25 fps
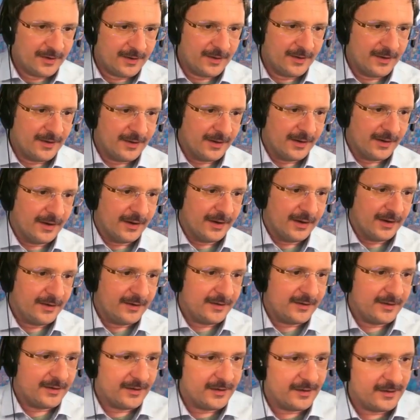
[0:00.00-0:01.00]

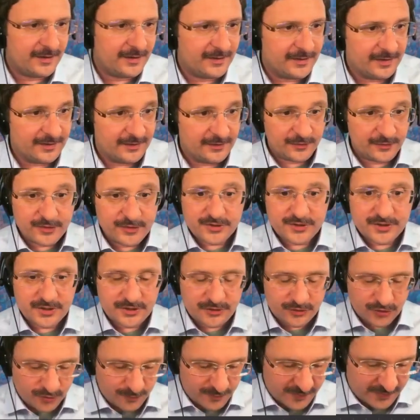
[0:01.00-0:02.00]
And let's first
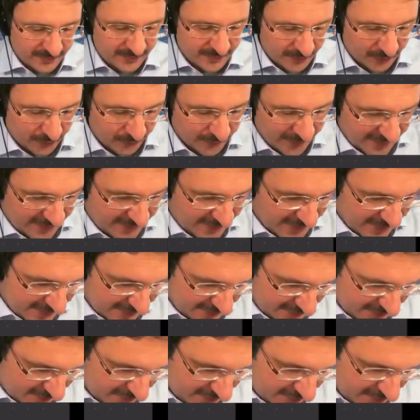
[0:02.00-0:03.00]
determine the
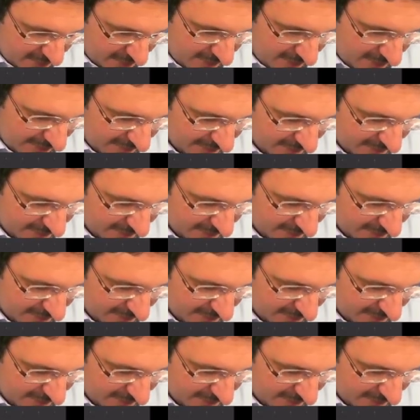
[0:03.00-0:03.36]
gradient to get the